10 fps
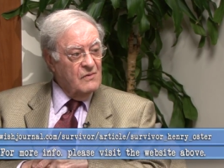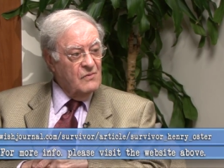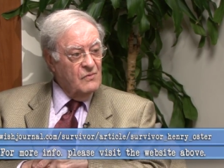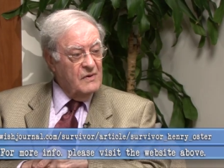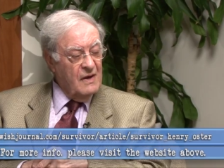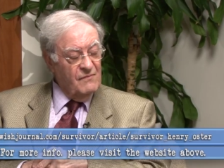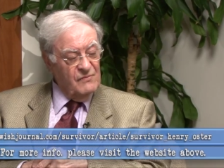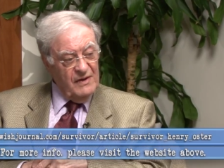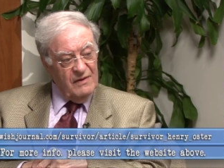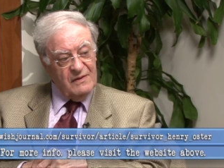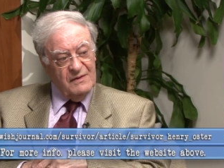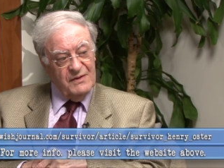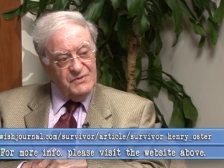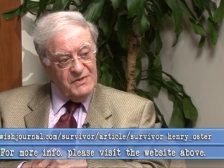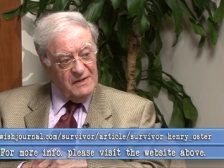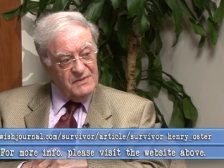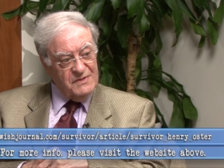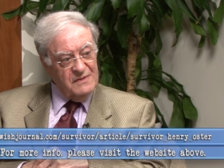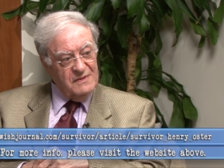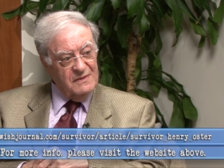who gave lethal
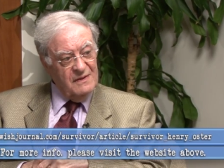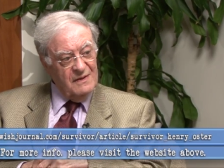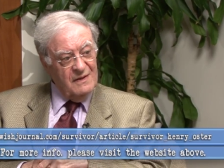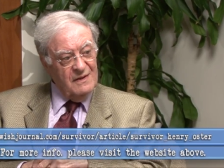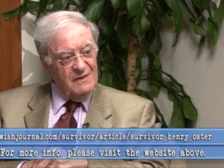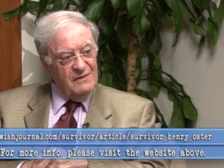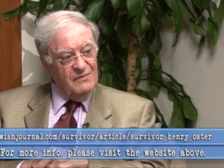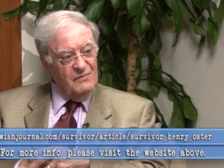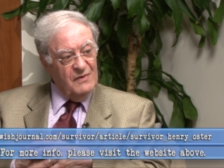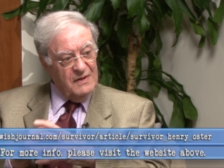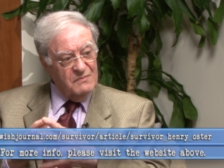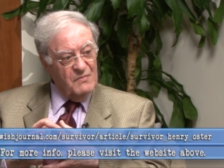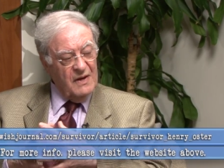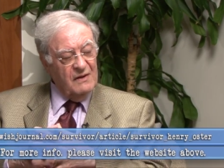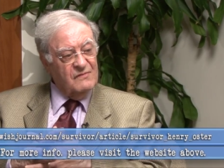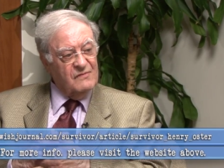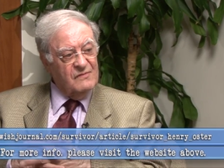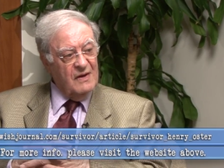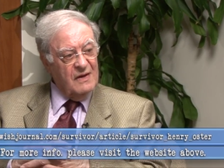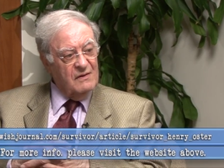injections to inmates
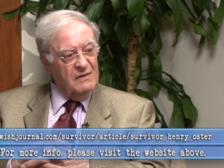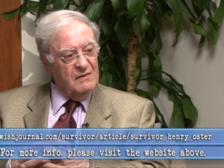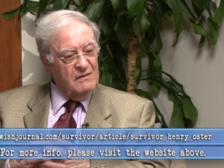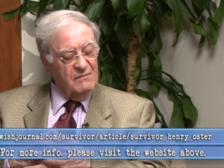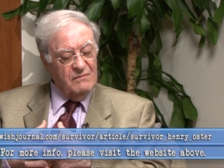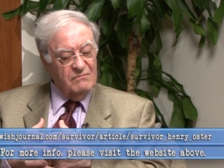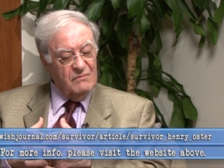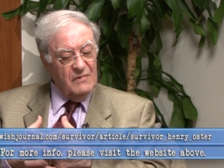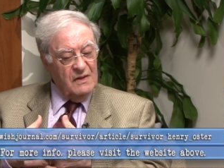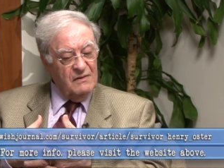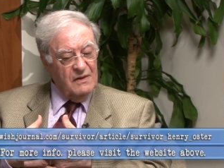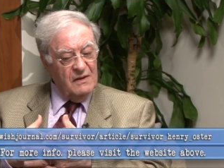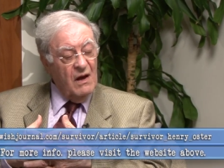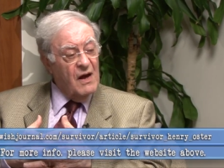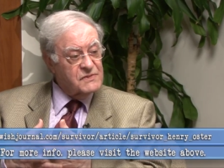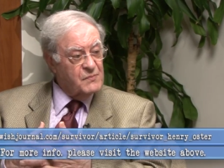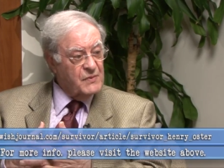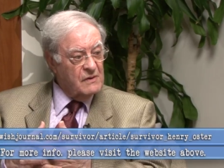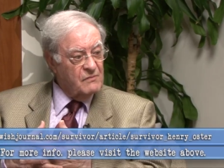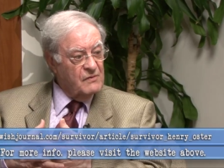and, and the
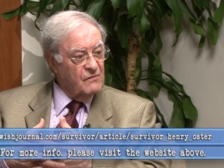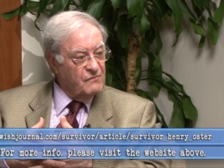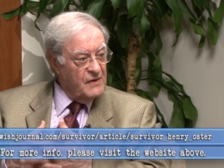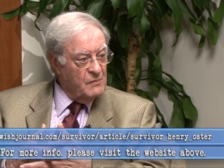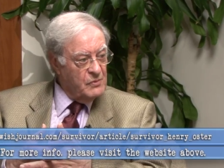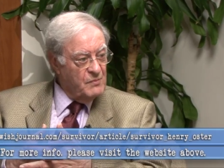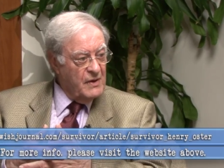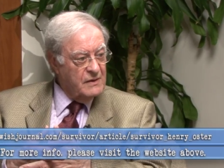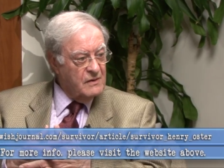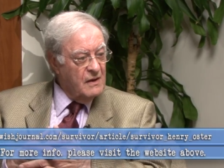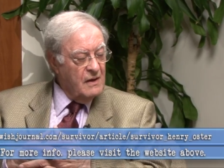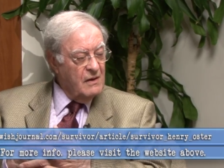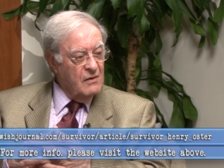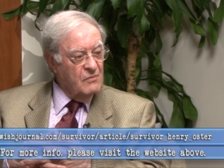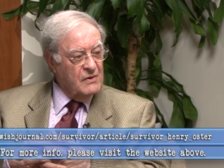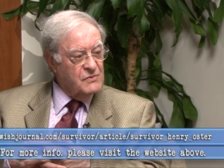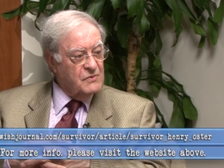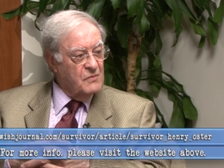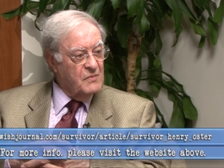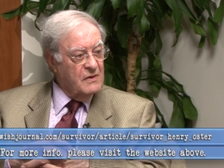hospitals with the feeble-minded when
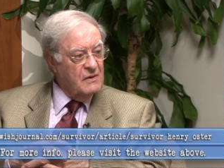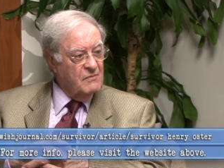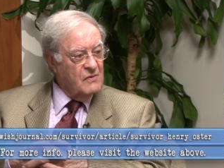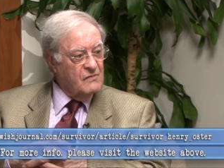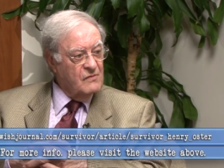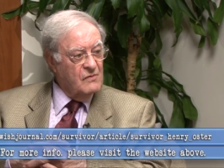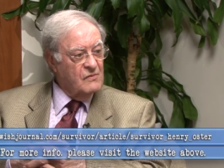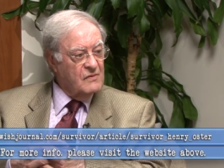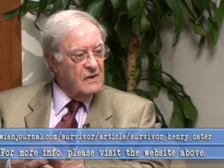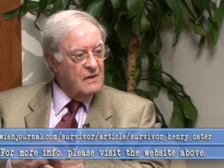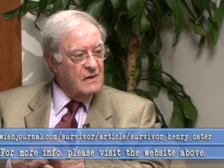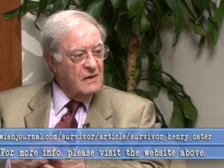Germany was using